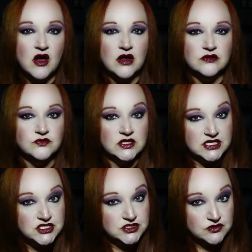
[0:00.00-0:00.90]
on
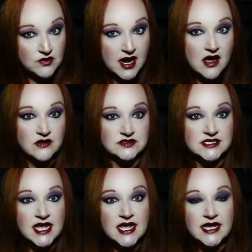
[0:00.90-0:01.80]
religious grounds,
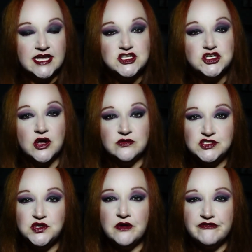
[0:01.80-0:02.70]
he chose
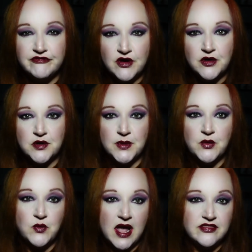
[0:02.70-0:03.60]
to affirm
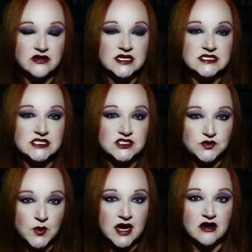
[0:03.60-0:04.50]
rather than to
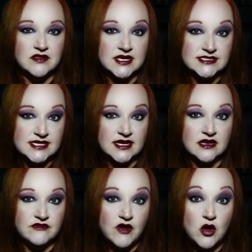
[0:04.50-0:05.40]
swear the
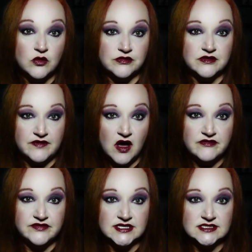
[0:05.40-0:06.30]
executive oath of
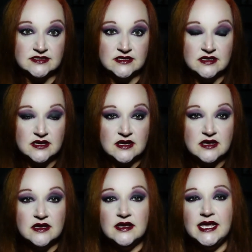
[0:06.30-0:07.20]
office.
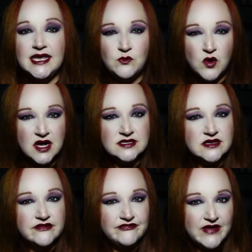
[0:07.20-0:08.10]
He was
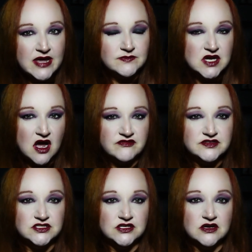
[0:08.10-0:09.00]
a famed
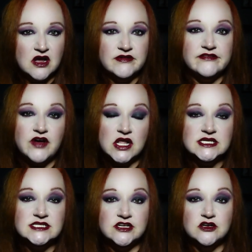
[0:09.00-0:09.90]
officer of a
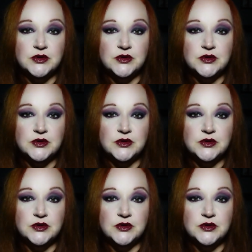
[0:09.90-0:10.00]
volunteer